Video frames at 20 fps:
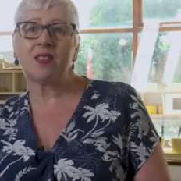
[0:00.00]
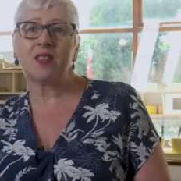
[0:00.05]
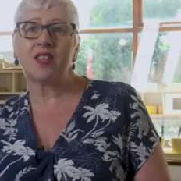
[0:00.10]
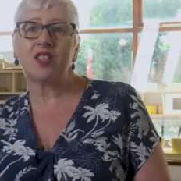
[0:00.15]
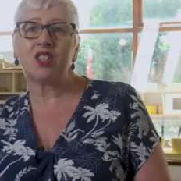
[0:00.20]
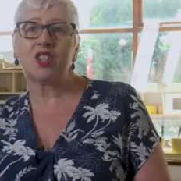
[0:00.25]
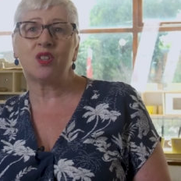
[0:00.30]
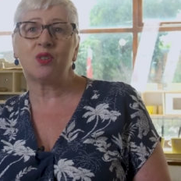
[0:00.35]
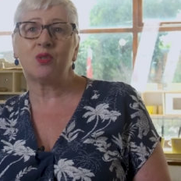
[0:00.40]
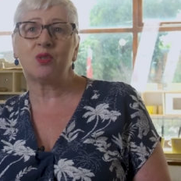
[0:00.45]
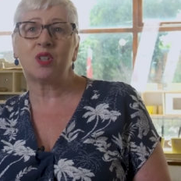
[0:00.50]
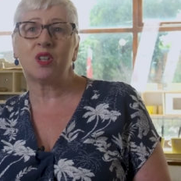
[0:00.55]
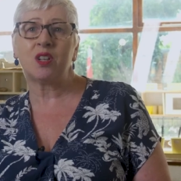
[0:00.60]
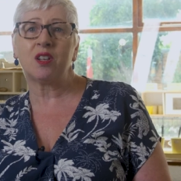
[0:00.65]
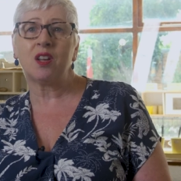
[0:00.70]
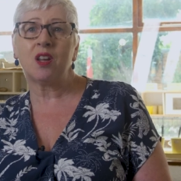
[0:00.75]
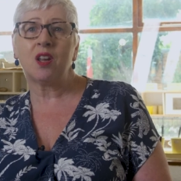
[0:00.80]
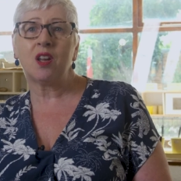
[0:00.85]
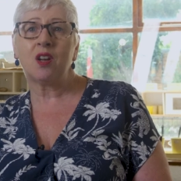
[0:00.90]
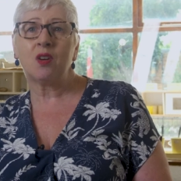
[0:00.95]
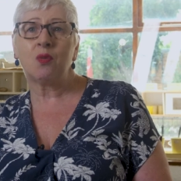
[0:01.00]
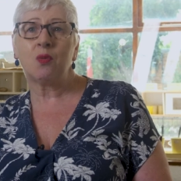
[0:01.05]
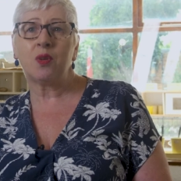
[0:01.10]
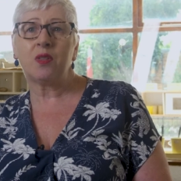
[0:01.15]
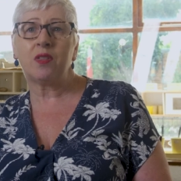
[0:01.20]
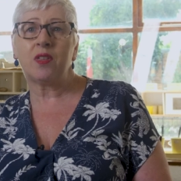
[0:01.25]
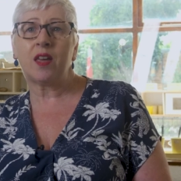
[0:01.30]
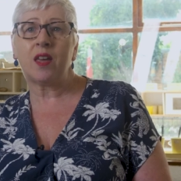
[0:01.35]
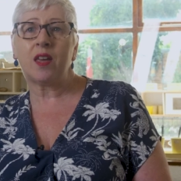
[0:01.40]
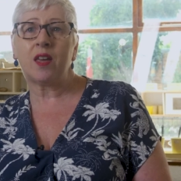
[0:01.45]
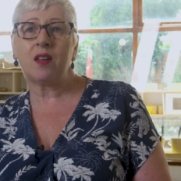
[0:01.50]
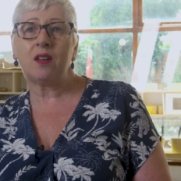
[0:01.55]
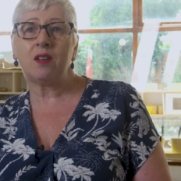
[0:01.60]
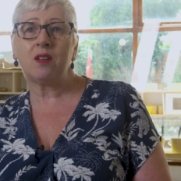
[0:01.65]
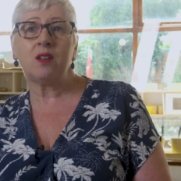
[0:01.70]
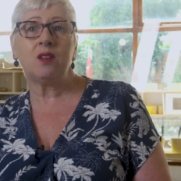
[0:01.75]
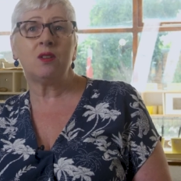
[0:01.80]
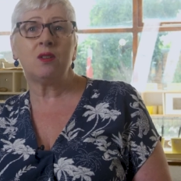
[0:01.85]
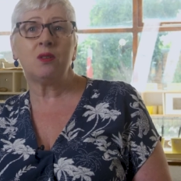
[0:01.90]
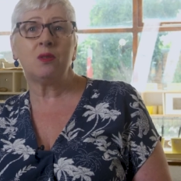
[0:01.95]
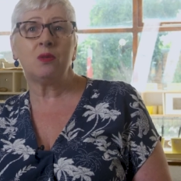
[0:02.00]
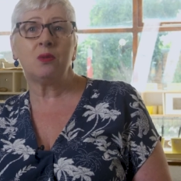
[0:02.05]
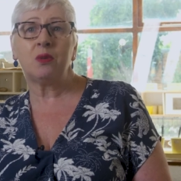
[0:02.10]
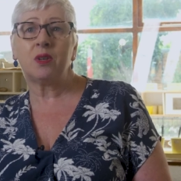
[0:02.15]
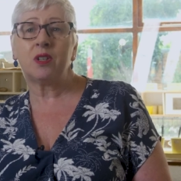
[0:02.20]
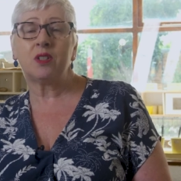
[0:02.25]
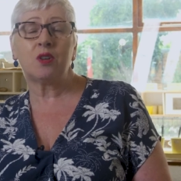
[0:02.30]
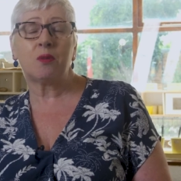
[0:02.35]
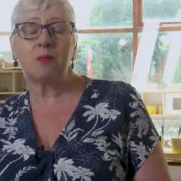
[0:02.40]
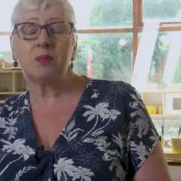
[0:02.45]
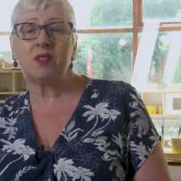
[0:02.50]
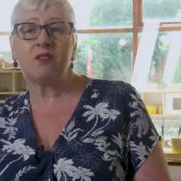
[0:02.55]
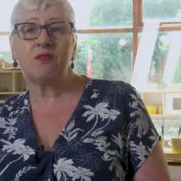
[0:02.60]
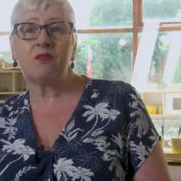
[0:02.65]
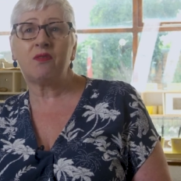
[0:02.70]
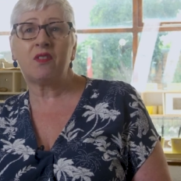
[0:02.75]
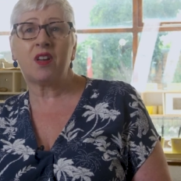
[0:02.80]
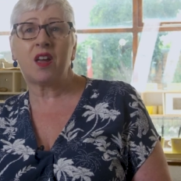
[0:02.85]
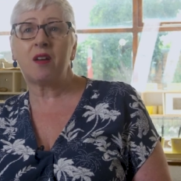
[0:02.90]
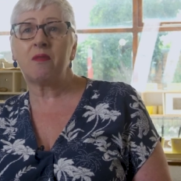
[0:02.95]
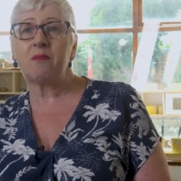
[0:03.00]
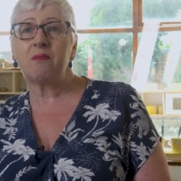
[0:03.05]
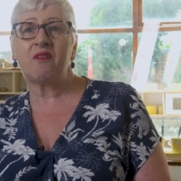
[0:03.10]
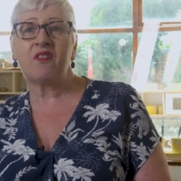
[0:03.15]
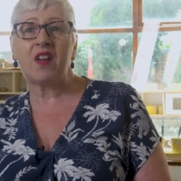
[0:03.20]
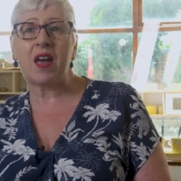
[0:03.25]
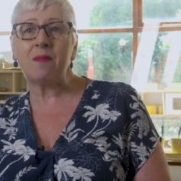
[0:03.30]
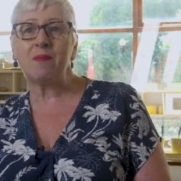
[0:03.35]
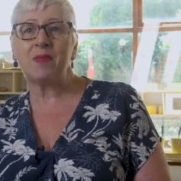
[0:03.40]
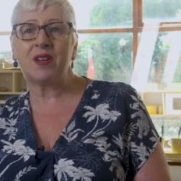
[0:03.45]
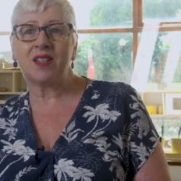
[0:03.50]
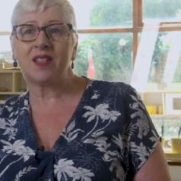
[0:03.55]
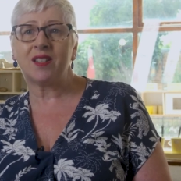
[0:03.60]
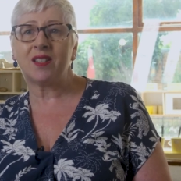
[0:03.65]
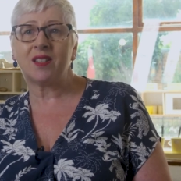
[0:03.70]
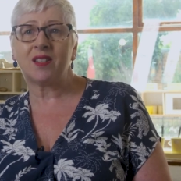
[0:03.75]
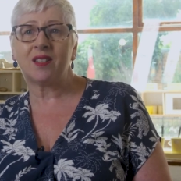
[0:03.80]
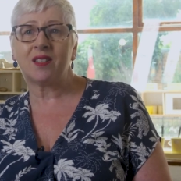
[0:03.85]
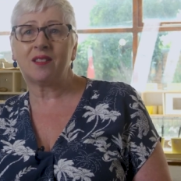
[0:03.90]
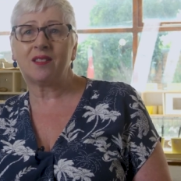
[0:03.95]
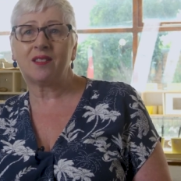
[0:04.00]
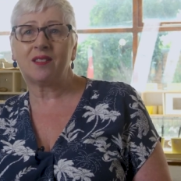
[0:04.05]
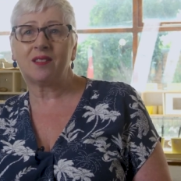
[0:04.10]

the children with their new adoptive families.